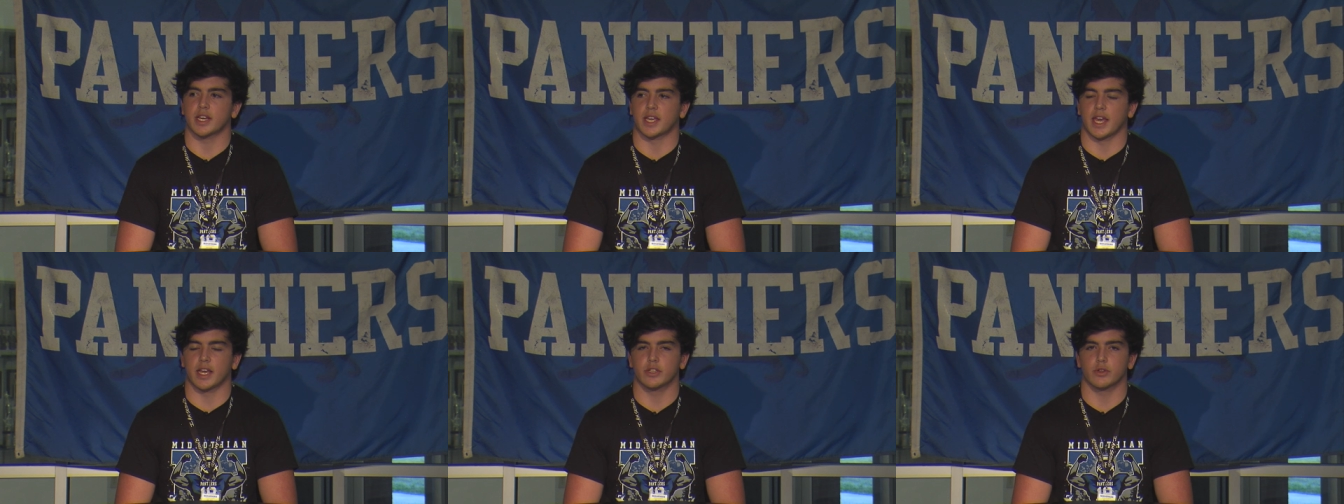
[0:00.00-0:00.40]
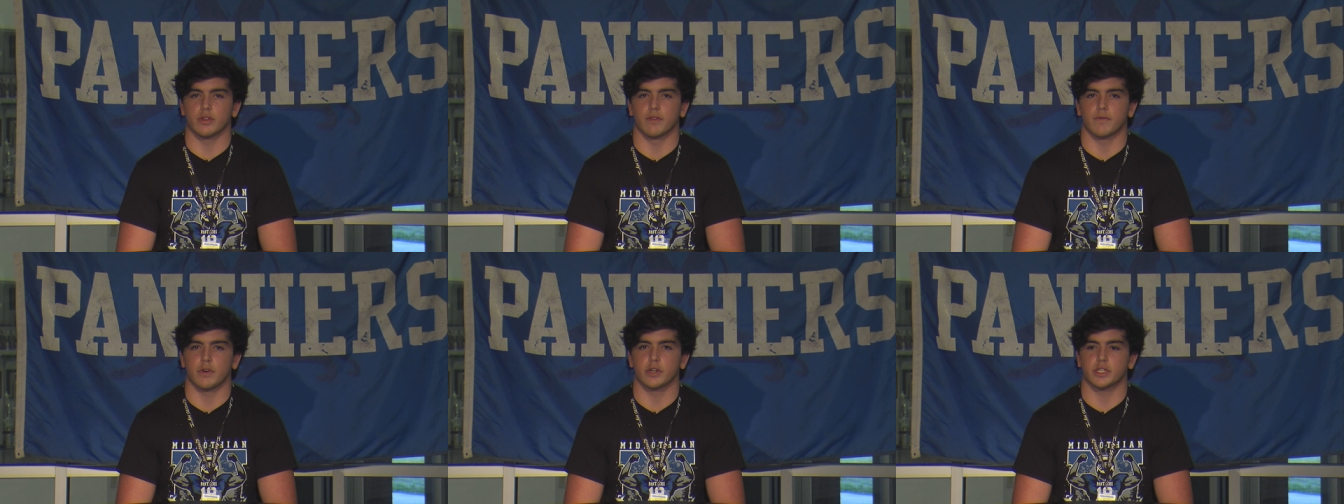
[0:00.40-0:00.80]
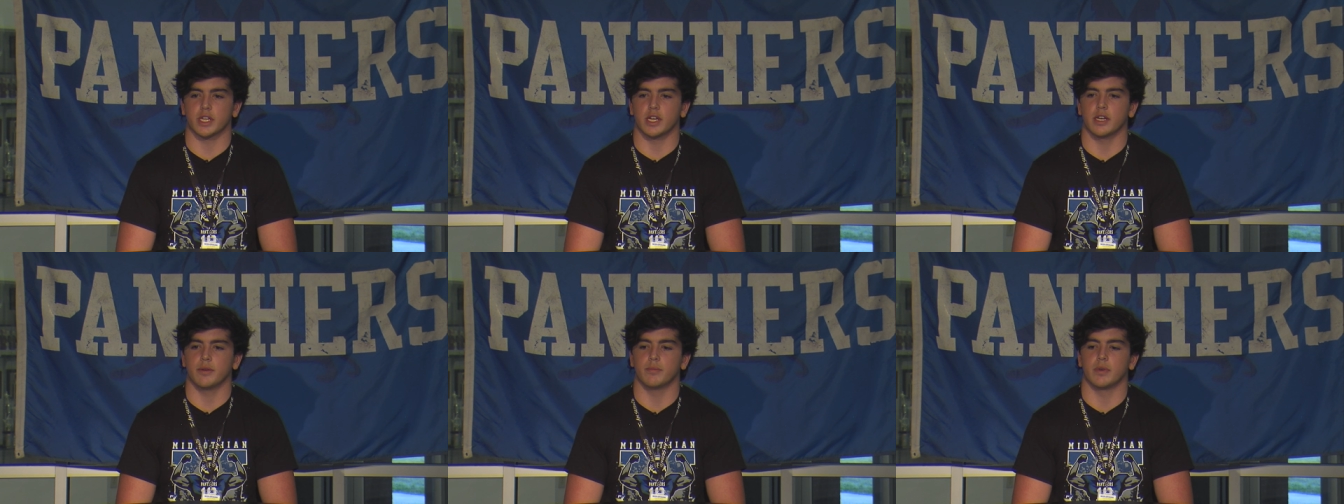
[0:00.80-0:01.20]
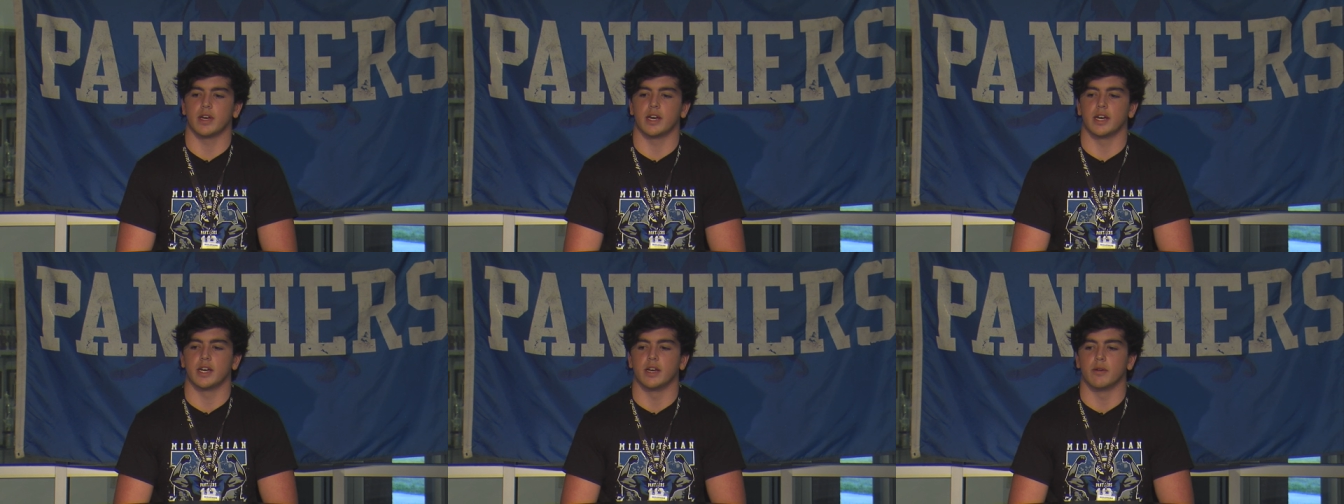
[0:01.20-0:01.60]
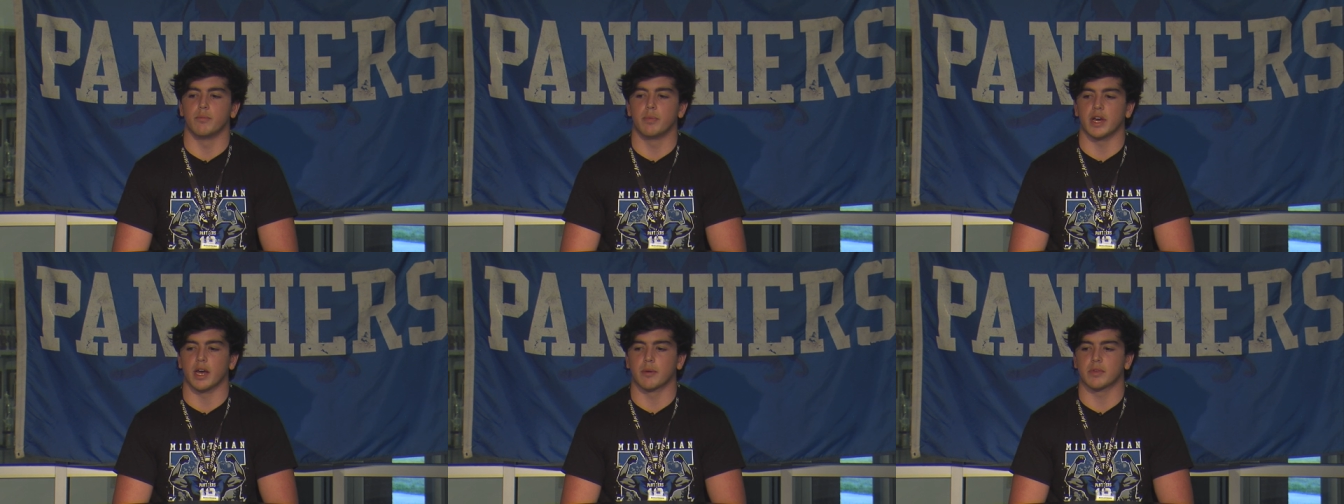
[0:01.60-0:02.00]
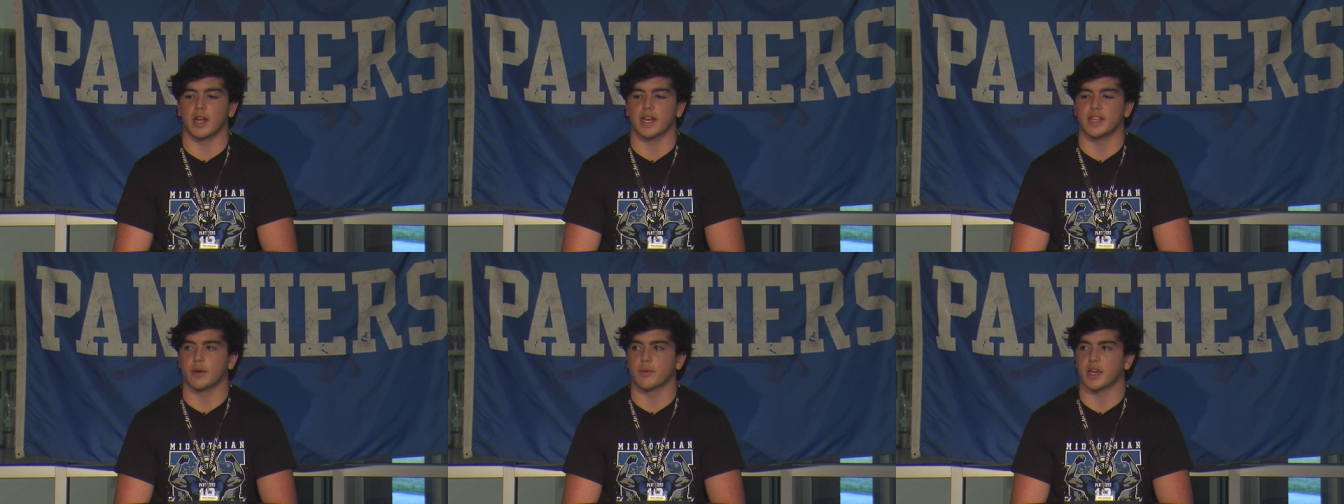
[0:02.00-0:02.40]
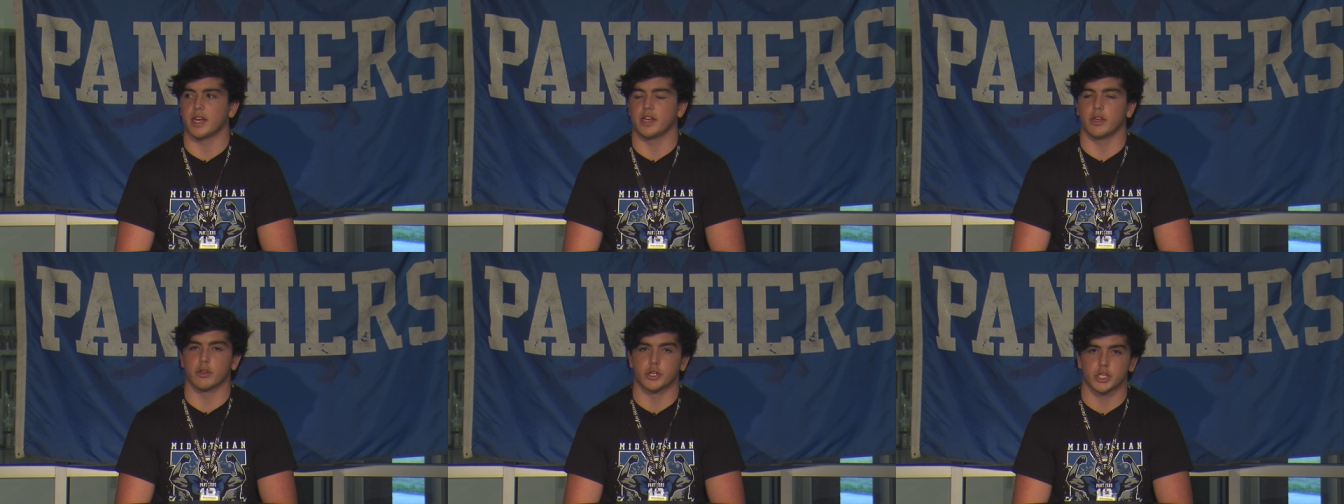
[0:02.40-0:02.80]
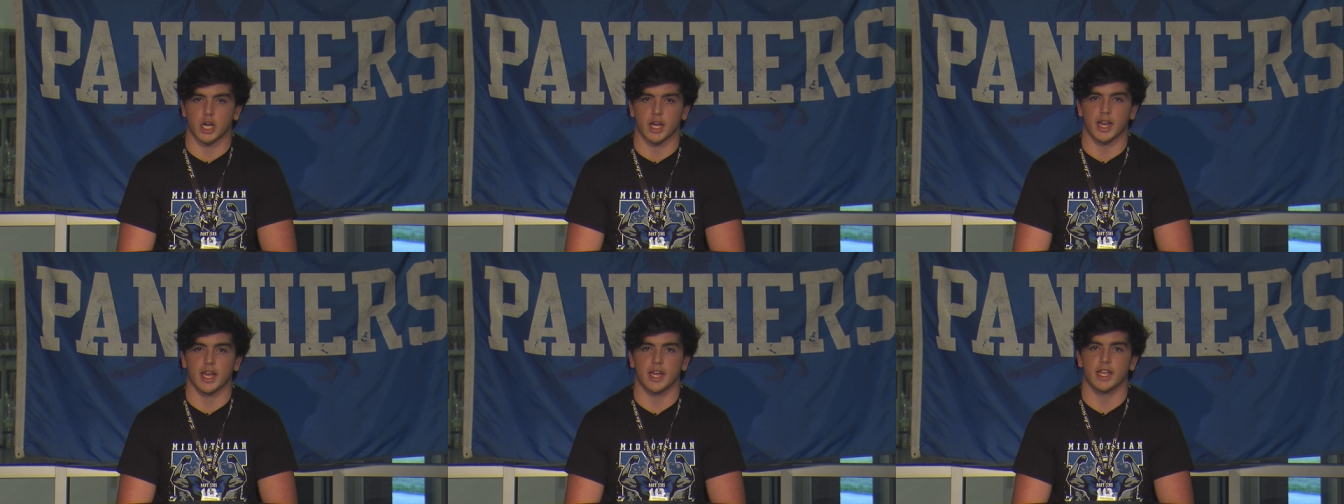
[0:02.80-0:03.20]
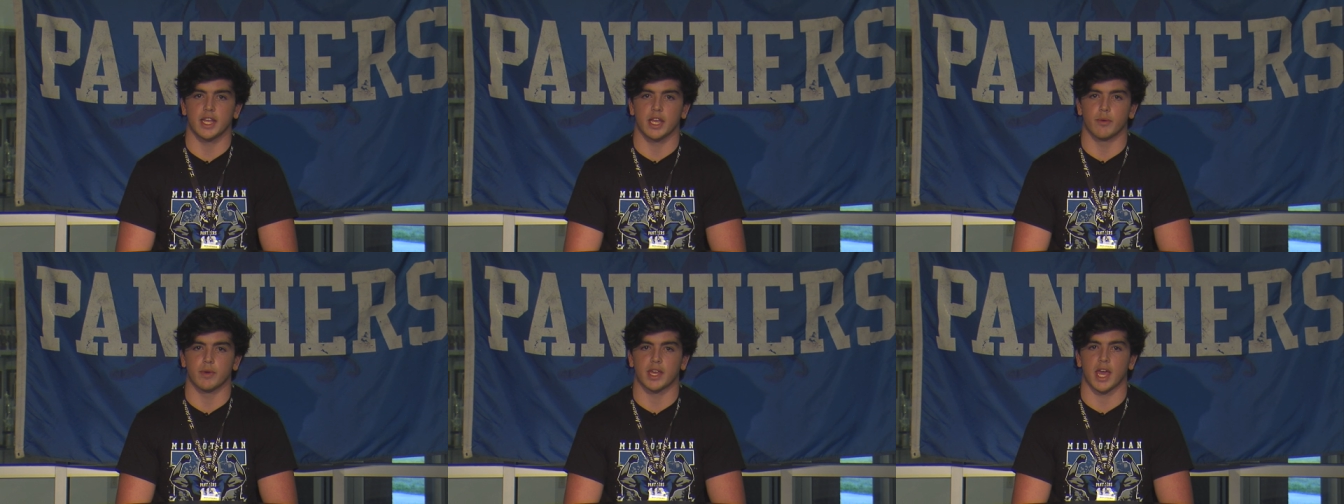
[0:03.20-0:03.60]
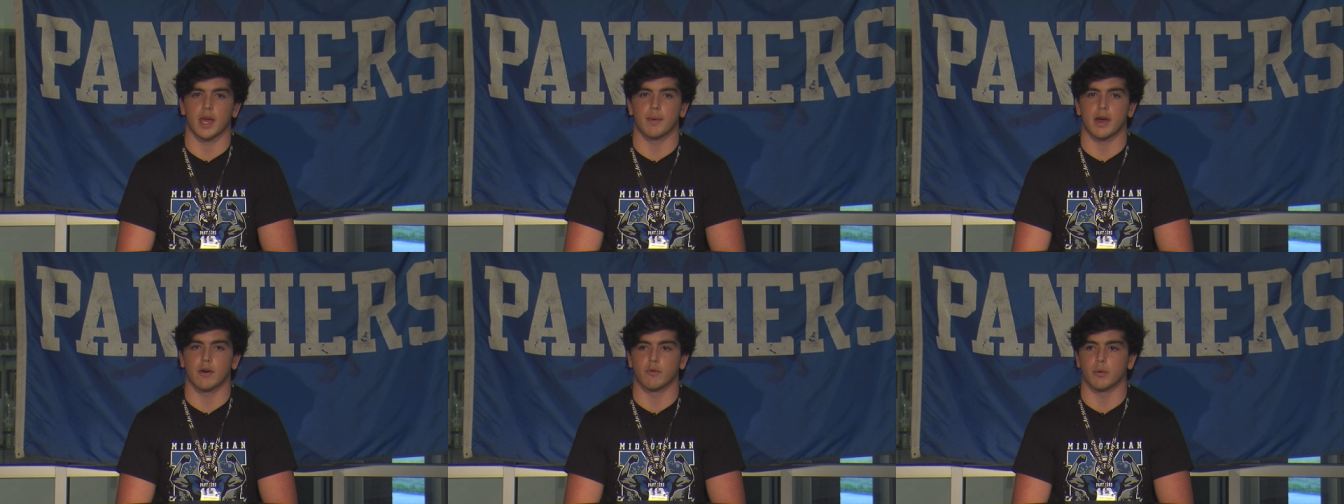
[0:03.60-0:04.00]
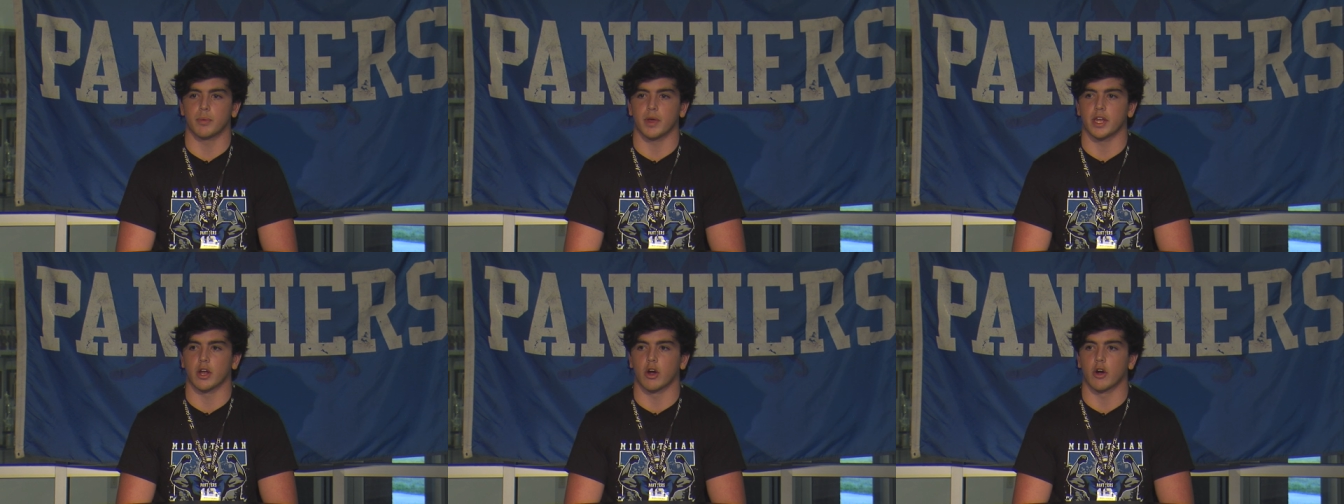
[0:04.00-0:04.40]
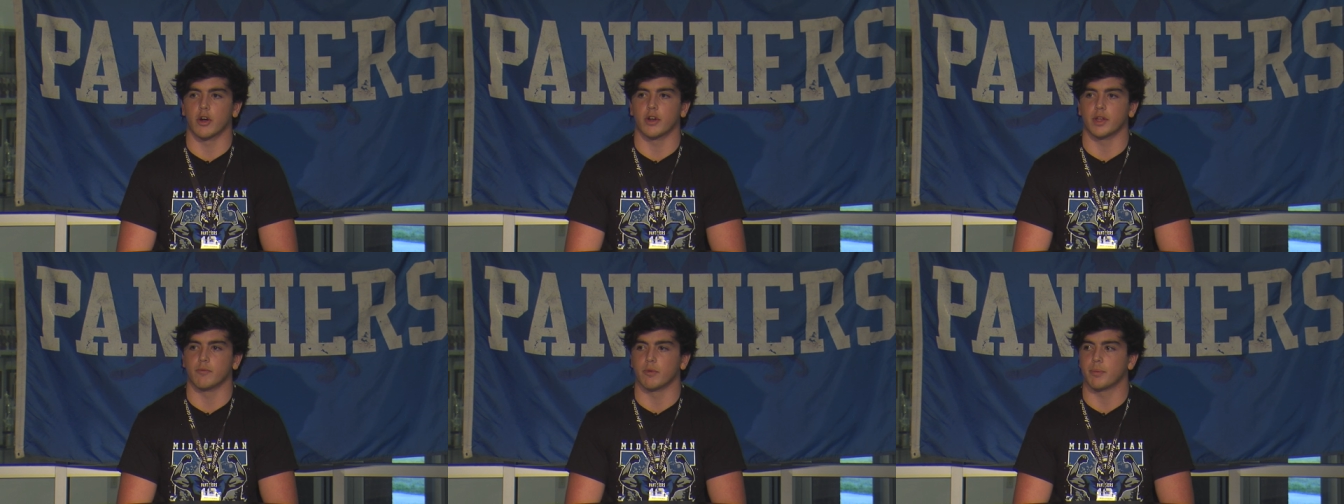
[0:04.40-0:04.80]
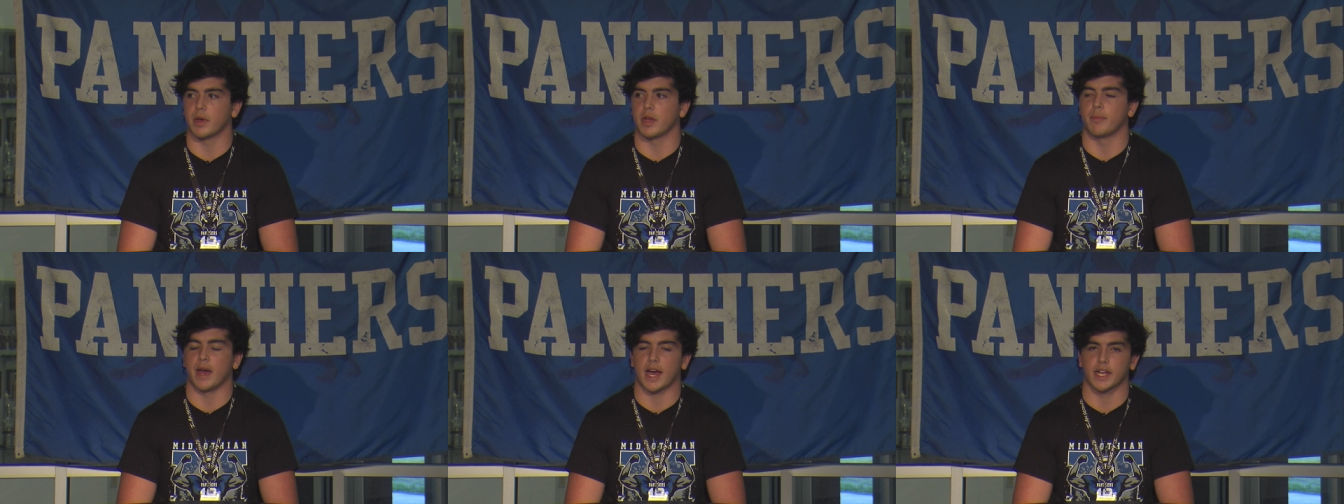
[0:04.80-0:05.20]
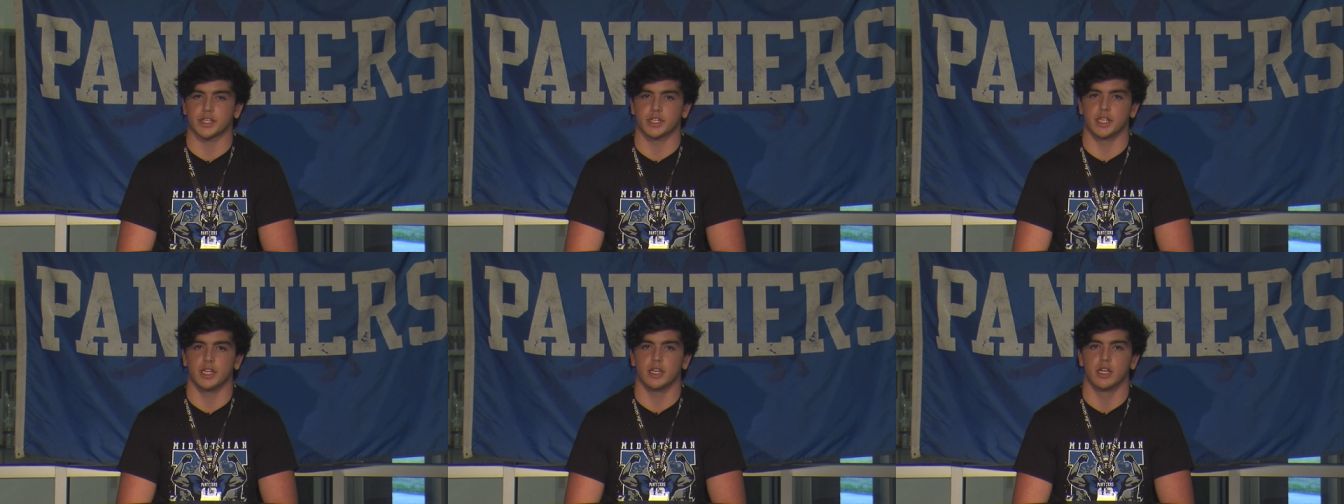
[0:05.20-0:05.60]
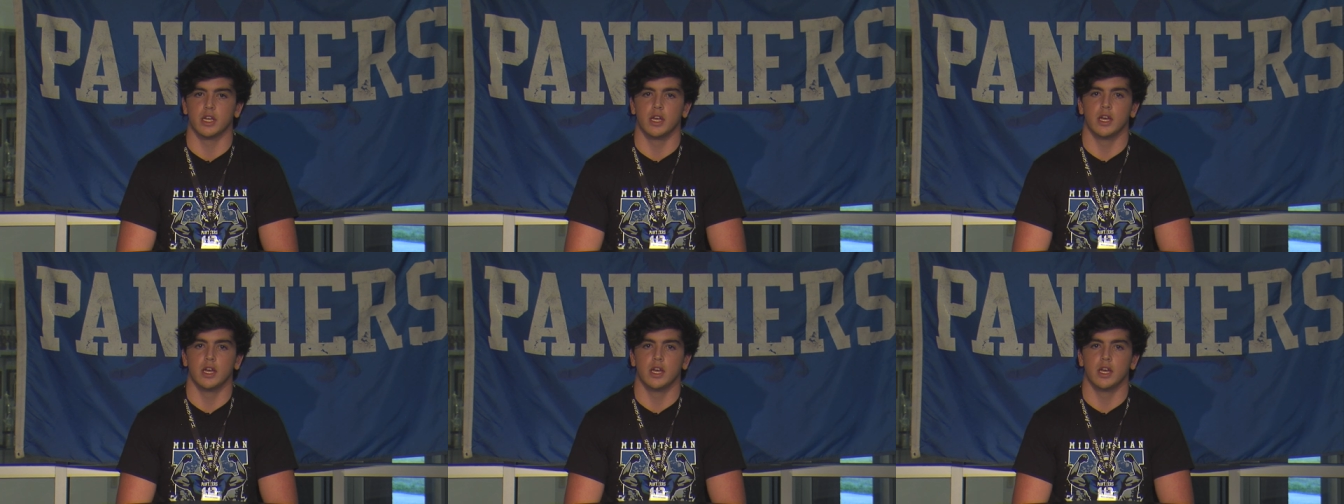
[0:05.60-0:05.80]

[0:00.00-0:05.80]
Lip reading: canceled the first time, but I'm glad that we got another shot at it, and we came out and we played hard and we played passionate.